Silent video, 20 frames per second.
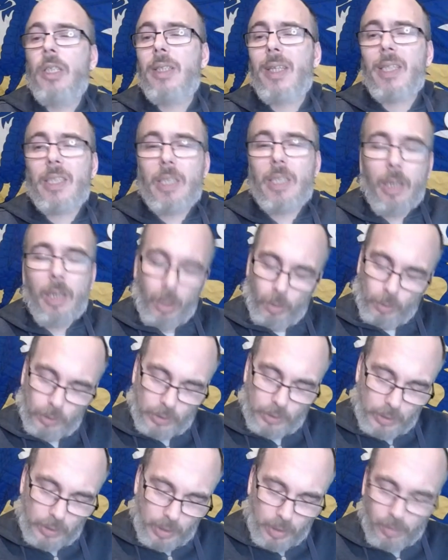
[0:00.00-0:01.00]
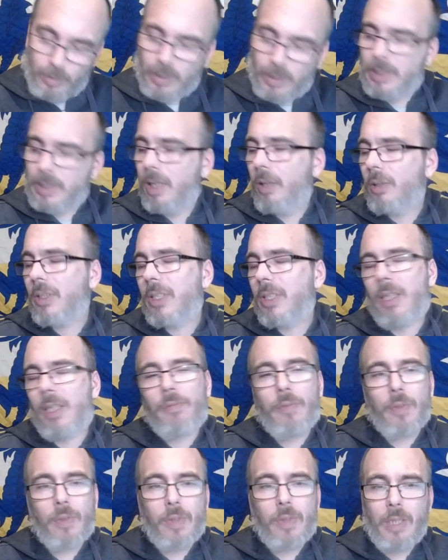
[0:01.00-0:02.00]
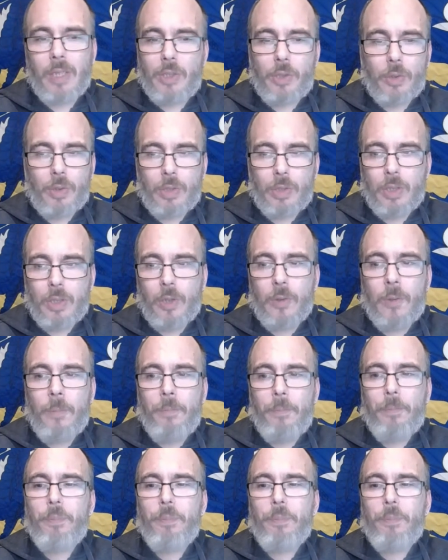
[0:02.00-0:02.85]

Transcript: There's loads to do. There's loads of different things you can do.